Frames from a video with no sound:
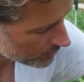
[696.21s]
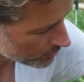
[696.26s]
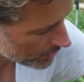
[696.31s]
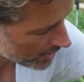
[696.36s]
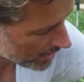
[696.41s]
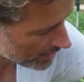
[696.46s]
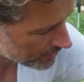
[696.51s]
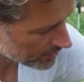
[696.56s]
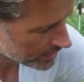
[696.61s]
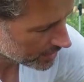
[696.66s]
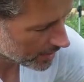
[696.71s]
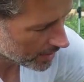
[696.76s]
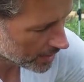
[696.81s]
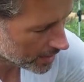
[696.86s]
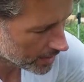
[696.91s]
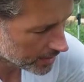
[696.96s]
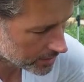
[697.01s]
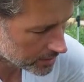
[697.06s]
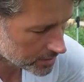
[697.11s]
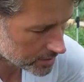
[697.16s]
we have any
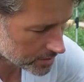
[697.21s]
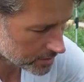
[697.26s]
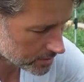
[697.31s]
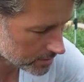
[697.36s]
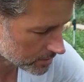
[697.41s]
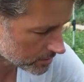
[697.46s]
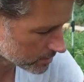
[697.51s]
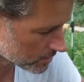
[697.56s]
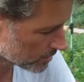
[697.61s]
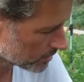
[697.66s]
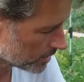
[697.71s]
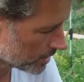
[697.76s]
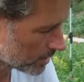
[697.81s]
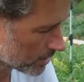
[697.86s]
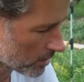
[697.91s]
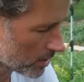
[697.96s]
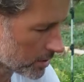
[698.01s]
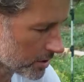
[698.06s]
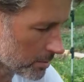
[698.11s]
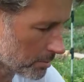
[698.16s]
eggs that
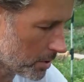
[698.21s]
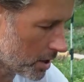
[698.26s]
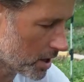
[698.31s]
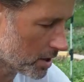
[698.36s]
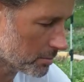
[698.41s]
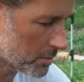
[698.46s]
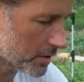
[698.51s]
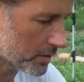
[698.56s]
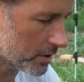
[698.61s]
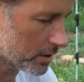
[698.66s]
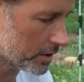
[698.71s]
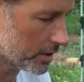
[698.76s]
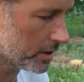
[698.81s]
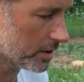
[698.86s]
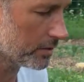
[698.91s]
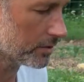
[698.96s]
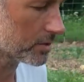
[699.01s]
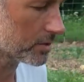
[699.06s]
are on the bottom of the leaves.